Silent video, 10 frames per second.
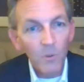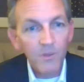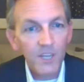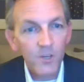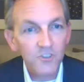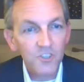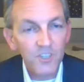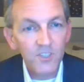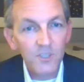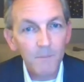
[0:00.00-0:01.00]
within your
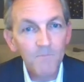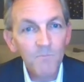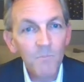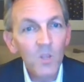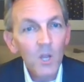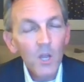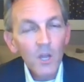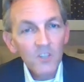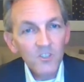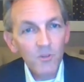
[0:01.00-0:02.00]
system.
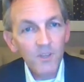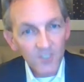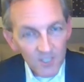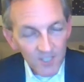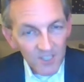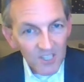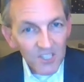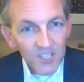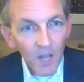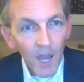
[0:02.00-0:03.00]
So this is a
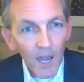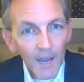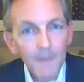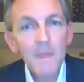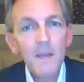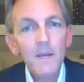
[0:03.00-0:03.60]
slide